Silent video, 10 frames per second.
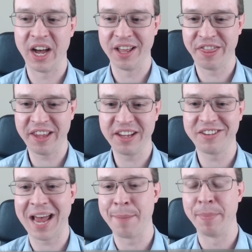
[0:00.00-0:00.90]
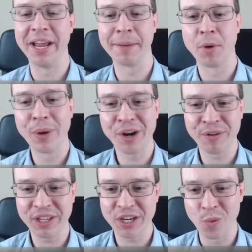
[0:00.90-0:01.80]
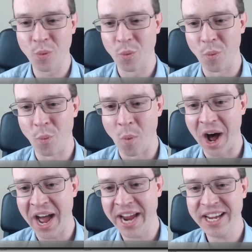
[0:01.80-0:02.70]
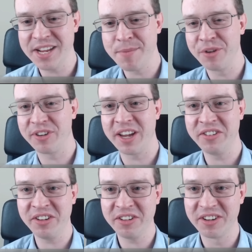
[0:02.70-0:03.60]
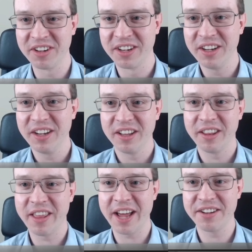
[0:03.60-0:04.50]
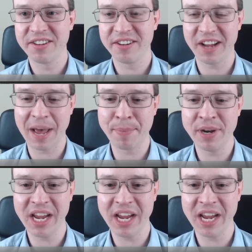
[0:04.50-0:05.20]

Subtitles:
things happening, but we don't really know why in most cases that's happening.